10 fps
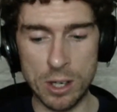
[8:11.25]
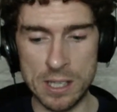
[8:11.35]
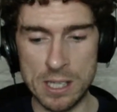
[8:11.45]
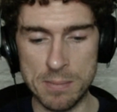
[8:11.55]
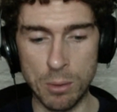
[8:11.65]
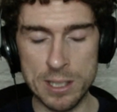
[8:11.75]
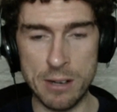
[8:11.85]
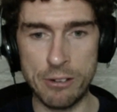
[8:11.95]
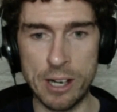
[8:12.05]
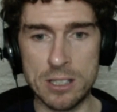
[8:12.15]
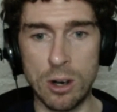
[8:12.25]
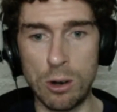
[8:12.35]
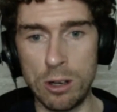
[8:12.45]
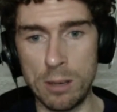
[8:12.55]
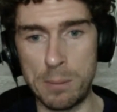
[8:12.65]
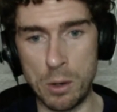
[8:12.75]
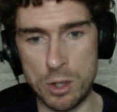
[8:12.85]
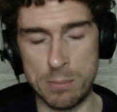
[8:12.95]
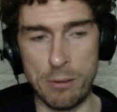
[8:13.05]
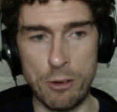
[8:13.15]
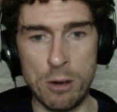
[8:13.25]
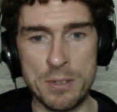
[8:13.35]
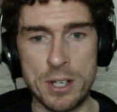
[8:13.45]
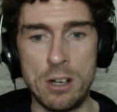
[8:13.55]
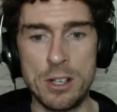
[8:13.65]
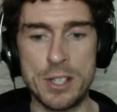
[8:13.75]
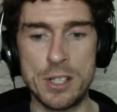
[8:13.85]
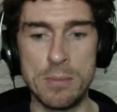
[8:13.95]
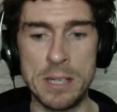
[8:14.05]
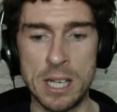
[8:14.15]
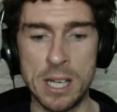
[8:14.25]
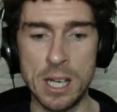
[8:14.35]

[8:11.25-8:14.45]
at this multifactorial approach to performance across the summit.